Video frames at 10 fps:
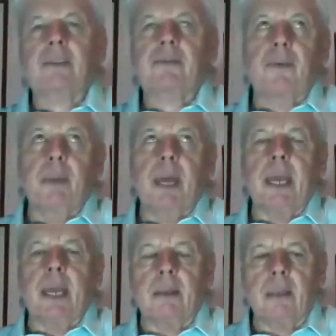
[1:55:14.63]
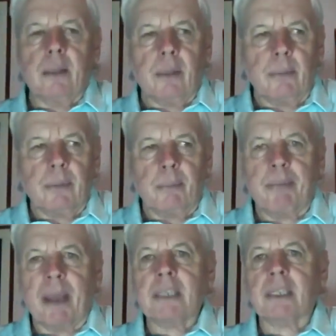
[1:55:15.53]
for me, the
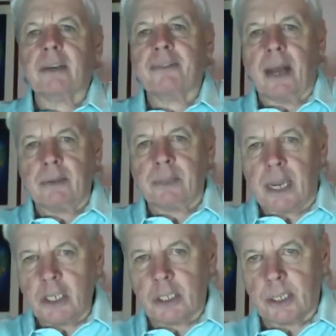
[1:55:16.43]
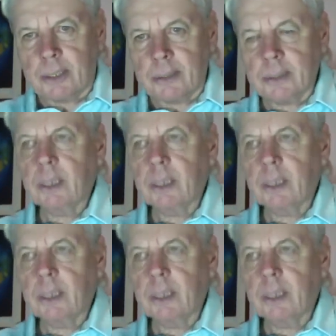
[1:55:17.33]
basic foundation